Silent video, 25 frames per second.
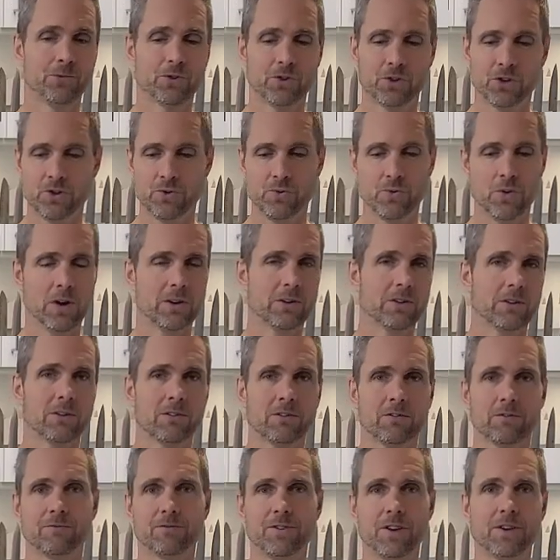
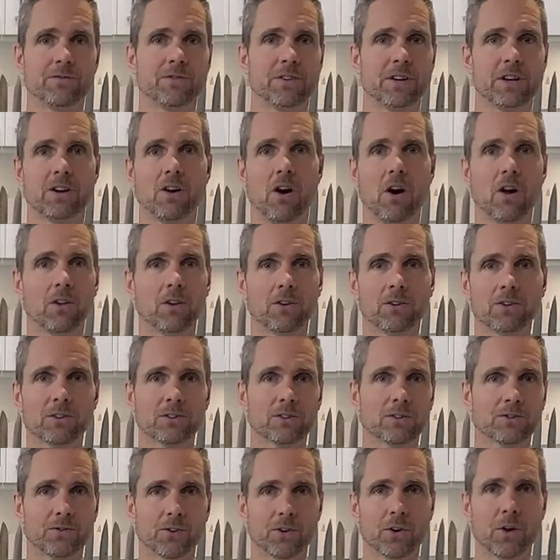
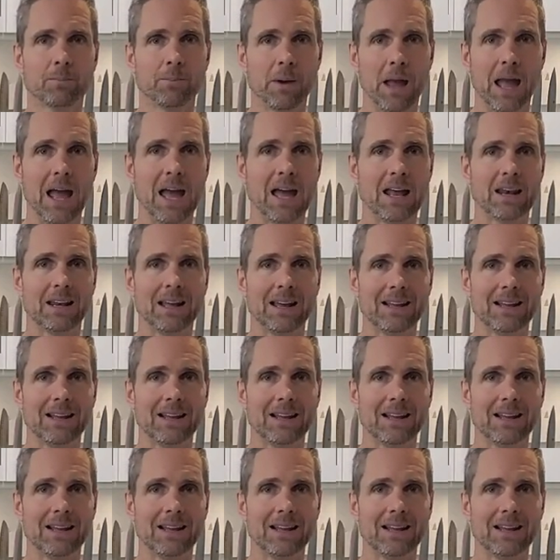$250 for a pan